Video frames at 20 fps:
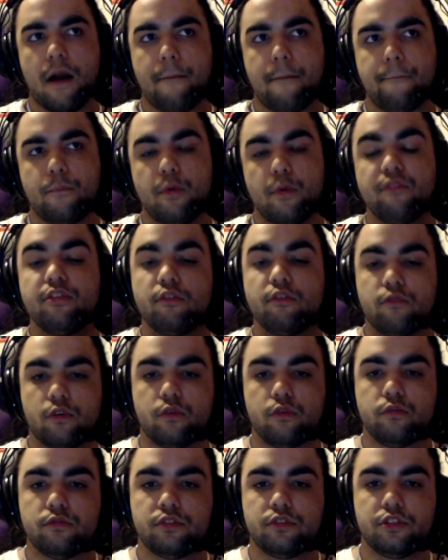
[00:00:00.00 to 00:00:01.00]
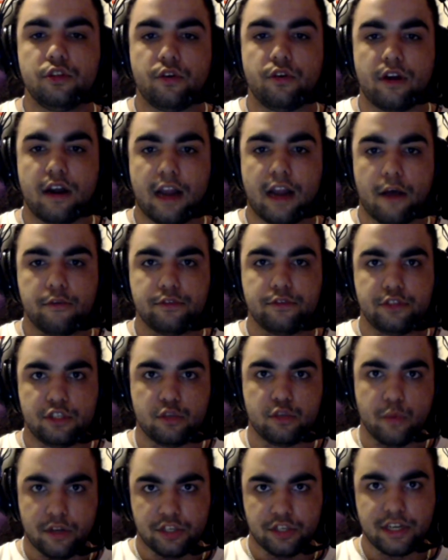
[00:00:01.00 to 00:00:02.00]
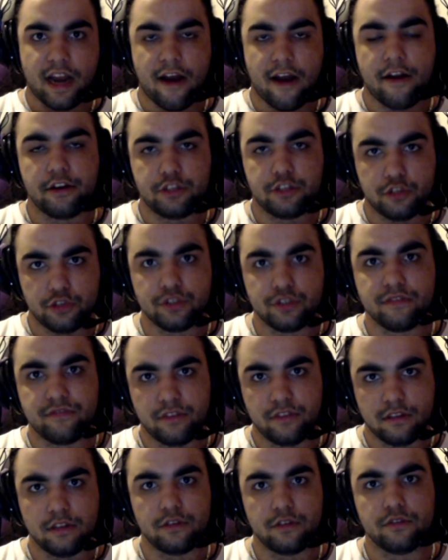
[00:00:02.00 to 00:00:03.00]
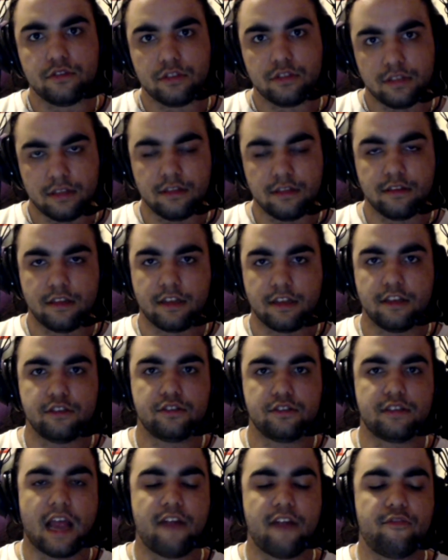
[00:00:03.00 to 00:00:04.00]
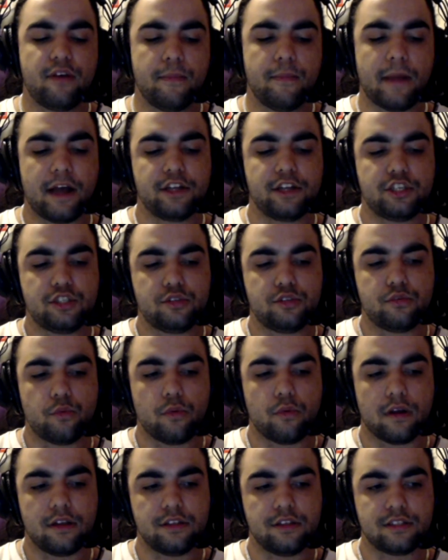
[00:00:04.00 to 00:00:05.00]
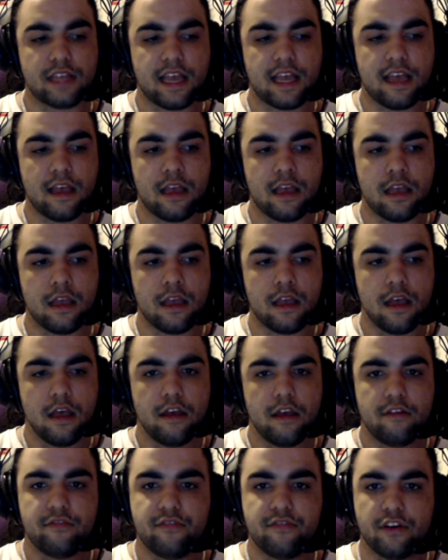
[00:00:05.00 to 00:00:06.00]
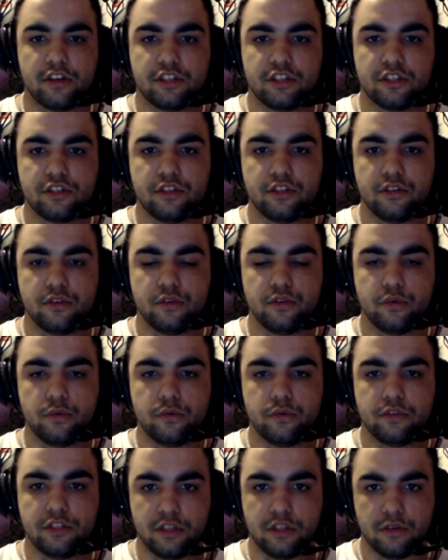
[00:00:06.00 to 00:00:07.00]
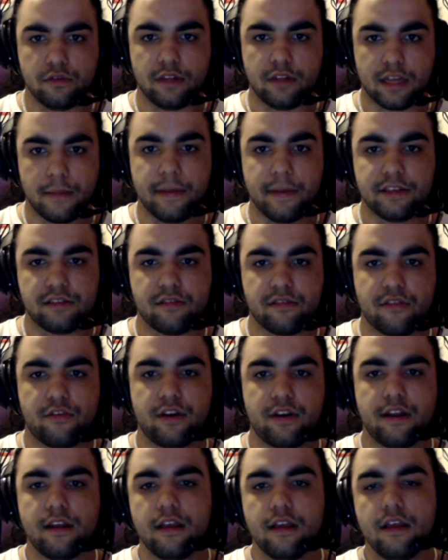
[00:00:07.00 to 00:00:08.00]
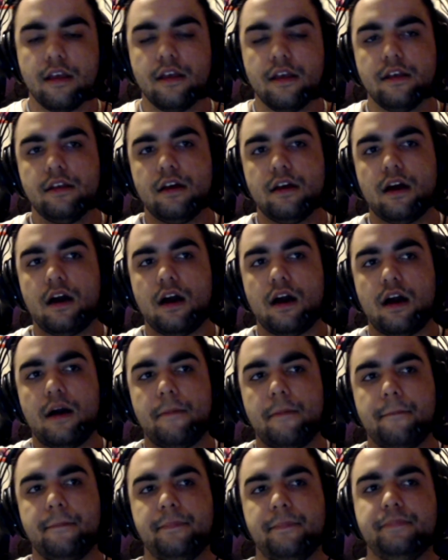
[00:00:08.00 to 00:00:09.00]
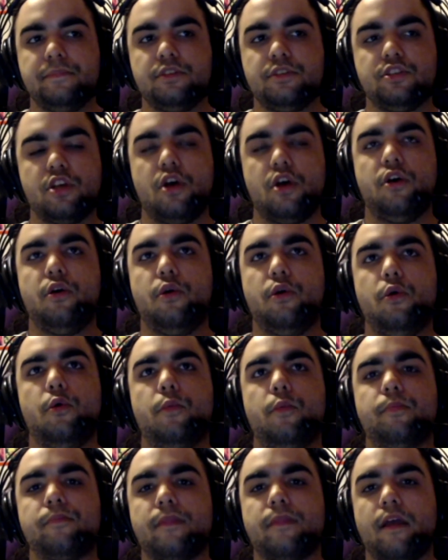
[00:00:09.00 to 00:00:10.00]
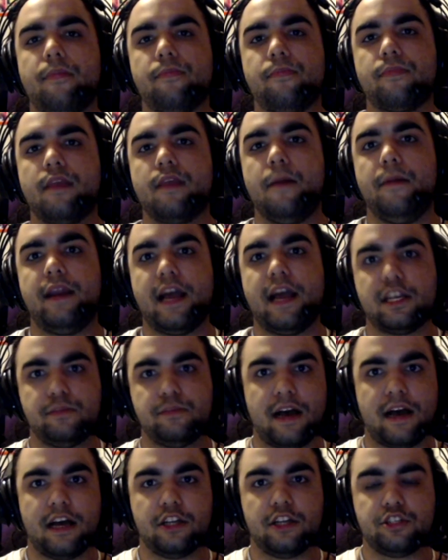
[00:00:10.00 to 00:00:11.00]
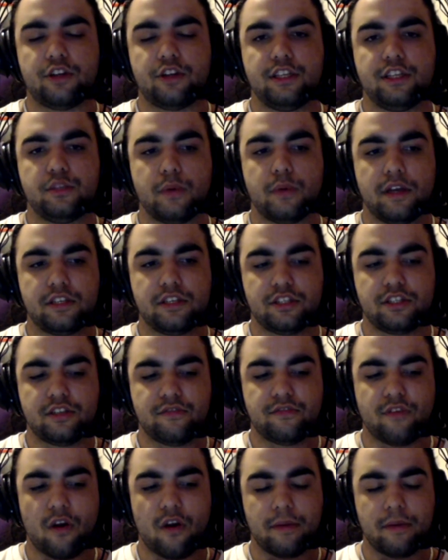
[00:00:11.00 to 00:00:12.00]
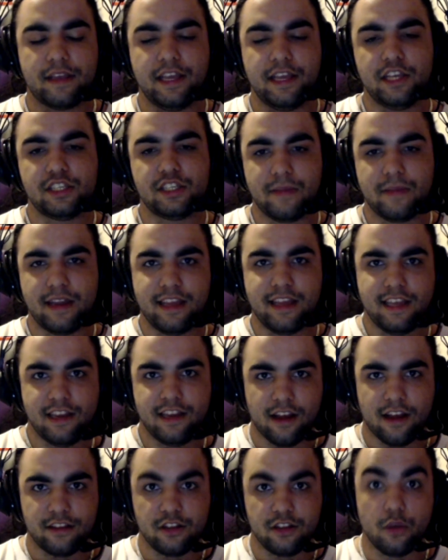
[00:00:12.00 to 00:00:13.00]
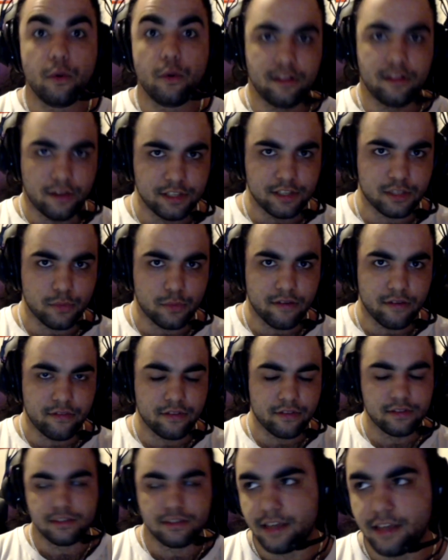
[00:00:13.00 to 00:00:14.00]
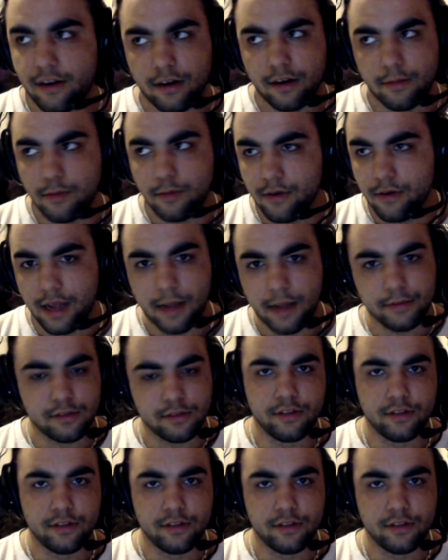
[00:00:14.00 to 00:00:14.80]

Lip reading: with the rules, you're allowed to switch characters if you lose, and because every match was a first to two, like a best of three. So in my next match, I switched from Kisame Hidan, who I lost with. Terrible, absolutely